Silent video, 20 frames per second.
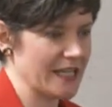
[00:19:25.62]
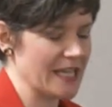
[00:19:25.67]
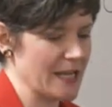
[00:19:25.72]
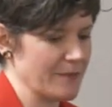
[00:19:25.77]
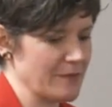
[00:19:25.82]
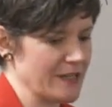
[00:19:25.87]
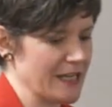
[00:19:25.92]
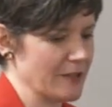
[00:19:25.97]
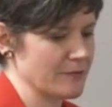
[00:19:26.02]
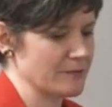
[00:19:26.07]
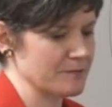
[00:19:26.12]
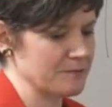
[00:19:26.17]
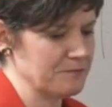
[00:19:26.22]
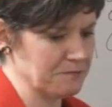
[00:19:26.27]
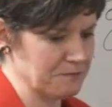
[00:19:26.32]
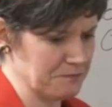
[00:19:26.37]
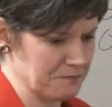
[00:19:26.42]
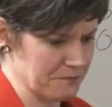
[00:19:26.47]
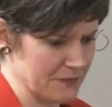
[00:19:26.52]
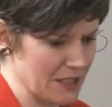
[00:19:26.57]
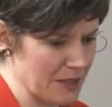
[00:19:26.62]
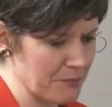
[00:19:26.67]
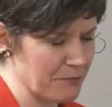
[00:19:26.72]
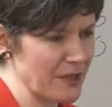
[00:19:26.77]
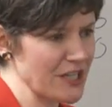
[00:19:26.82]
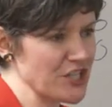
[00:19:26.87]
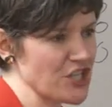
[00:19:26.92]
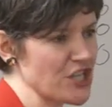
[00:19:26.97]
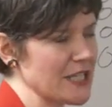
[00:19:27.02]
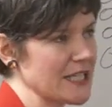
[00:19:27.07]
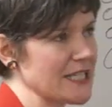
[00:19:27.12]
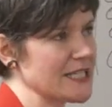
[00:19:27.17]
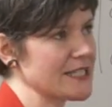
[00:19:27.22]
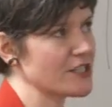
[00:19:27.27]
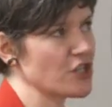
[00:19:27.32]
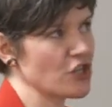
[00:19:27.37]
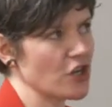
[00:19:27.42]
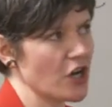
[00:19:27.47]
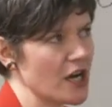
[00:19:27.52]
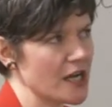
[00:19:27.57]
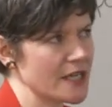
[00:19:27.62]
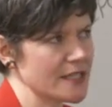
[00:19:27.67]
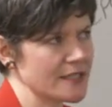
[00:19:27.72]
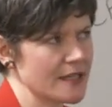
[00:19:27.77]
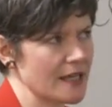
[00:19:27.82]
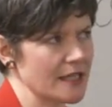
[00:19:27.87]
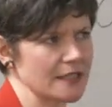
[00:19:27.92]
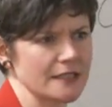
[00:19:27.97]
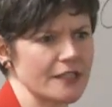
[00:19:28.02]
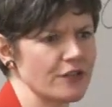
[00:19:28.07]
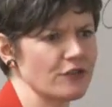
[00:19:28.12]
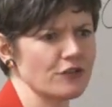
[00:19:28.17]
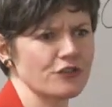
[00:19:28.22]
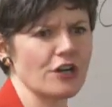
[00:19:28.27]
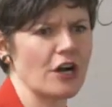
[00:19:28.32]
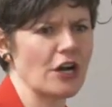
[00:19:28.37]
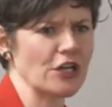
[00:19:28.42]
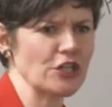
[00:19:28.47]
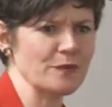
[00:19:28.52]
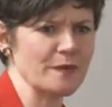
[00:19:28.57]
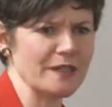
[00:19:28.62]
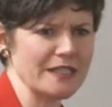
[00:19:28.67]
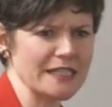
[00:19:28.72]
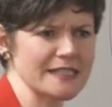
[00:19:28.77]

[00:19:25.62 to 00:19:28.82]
that came down budget is not a legal document.